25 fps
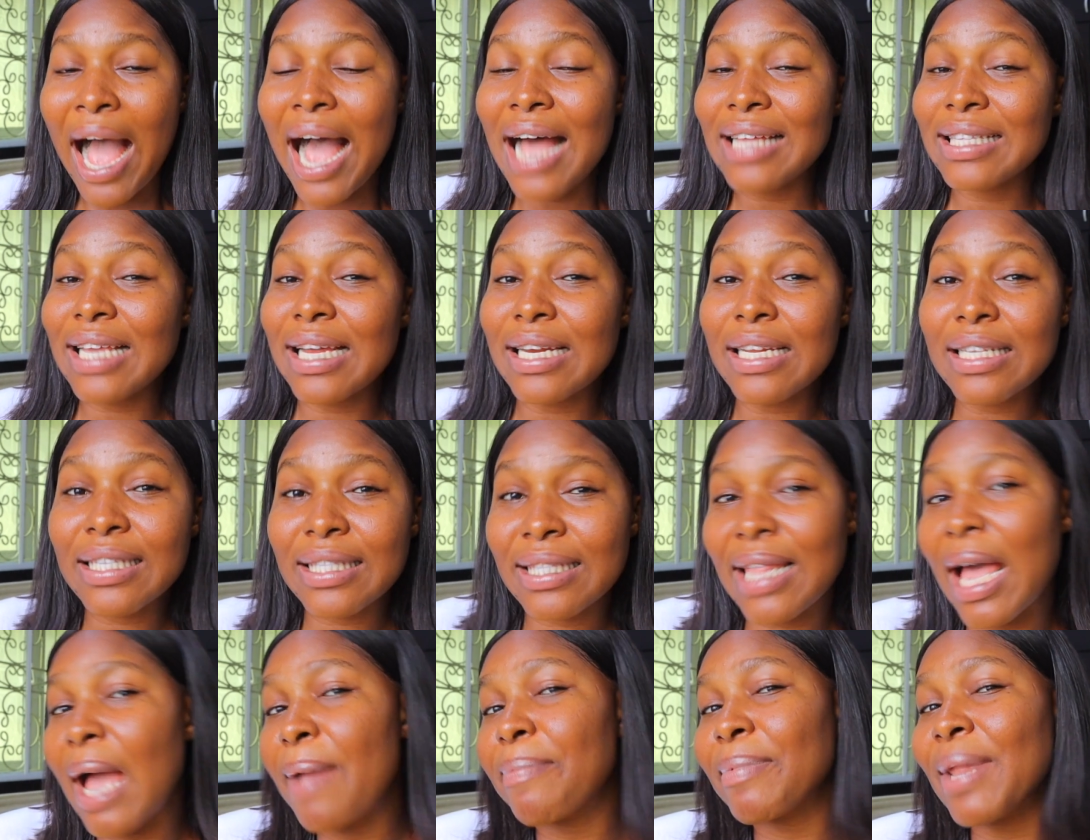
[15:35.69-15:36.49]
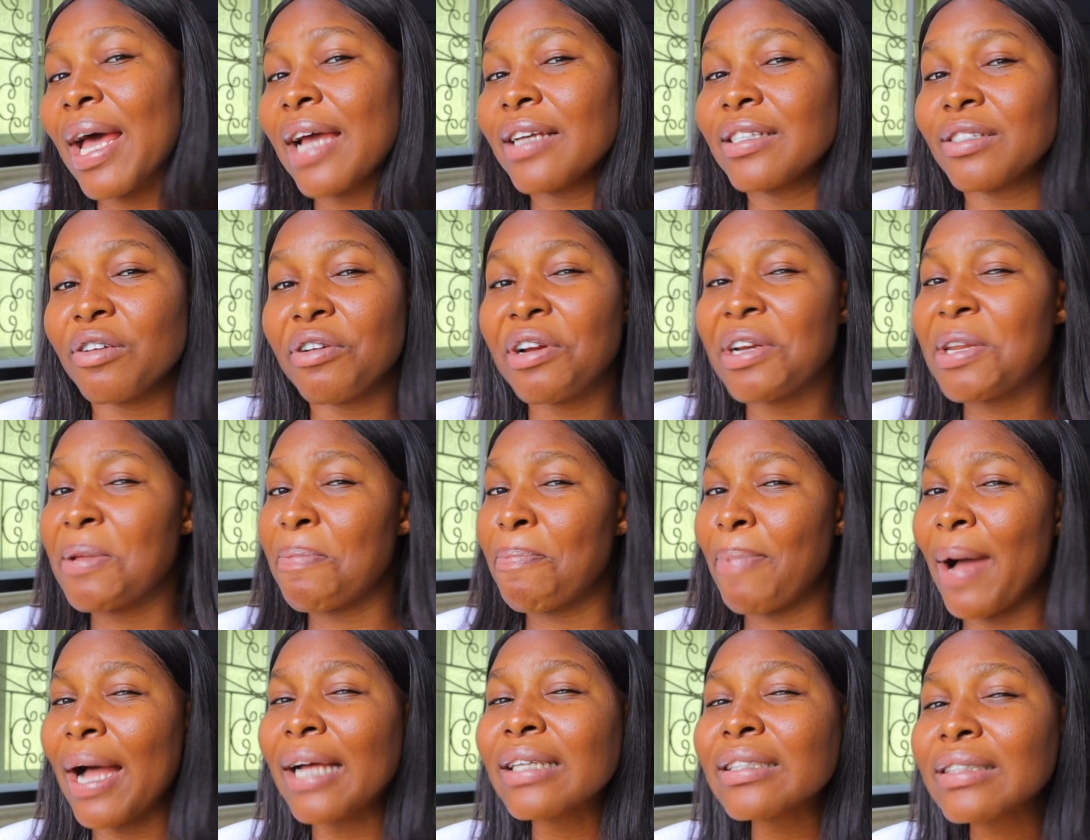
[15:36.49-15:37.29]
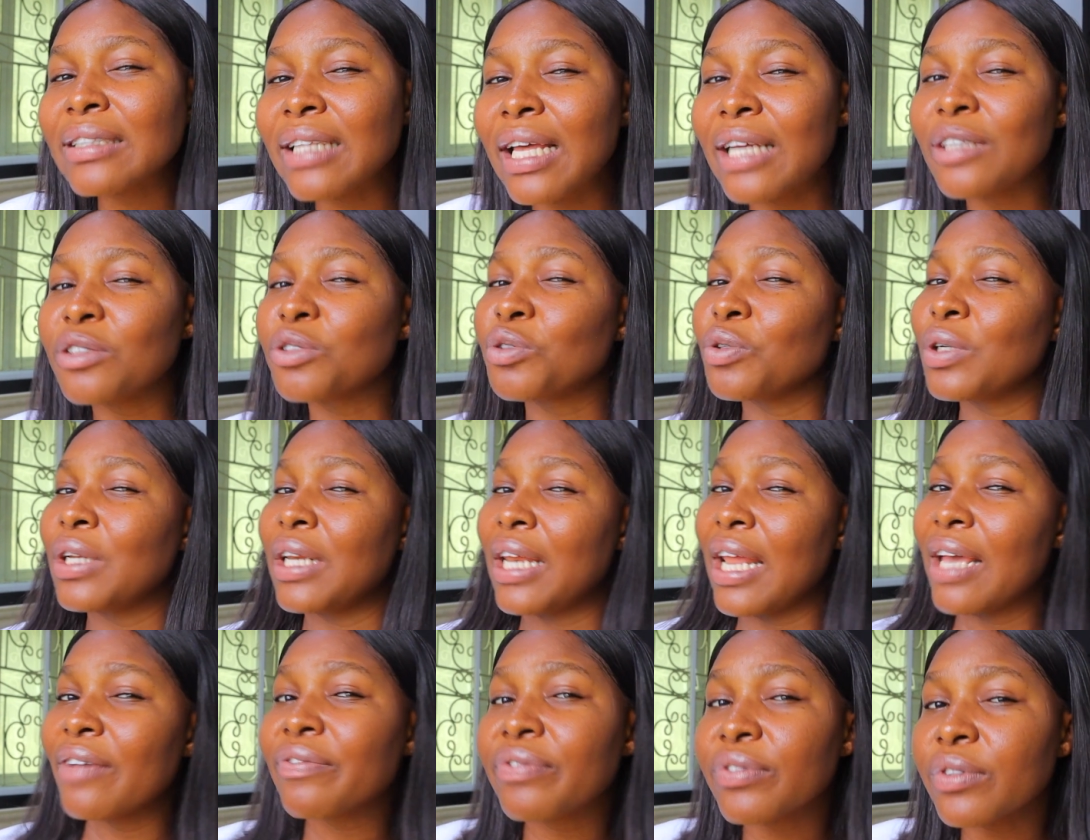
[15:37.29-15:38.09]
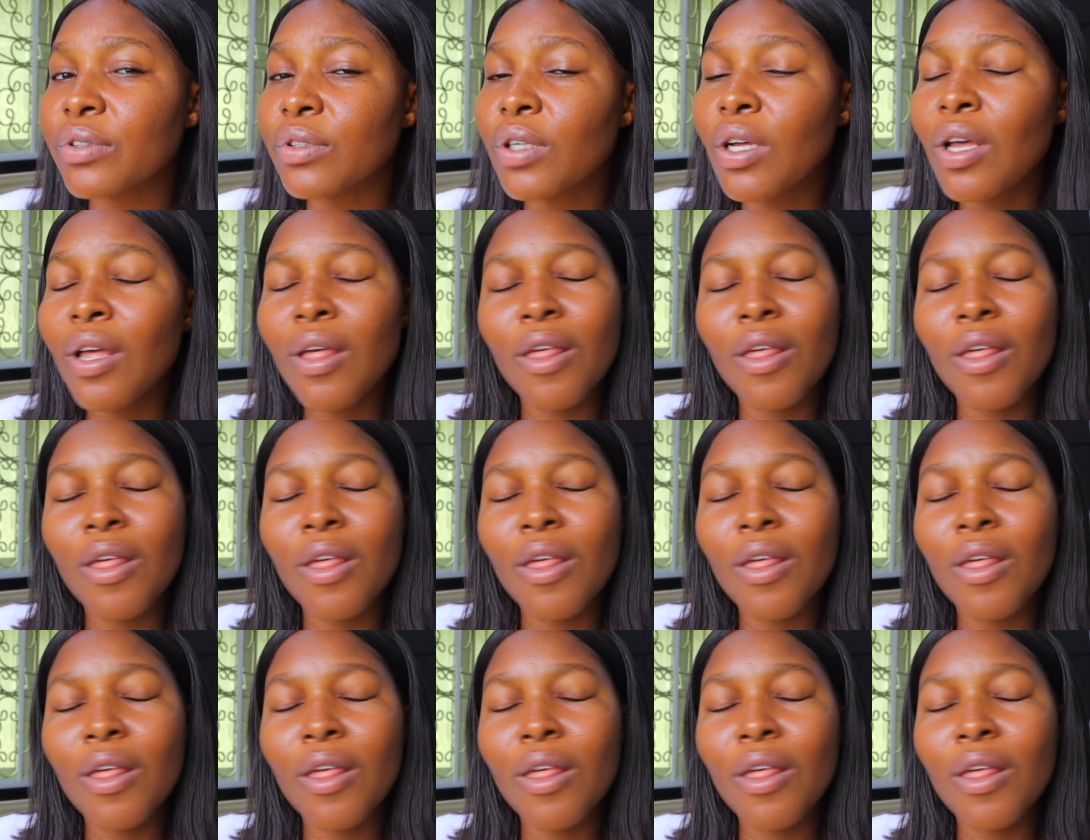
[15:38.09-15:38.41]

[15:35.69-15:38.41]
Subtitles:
As at this time now, it's already past 10 to 11.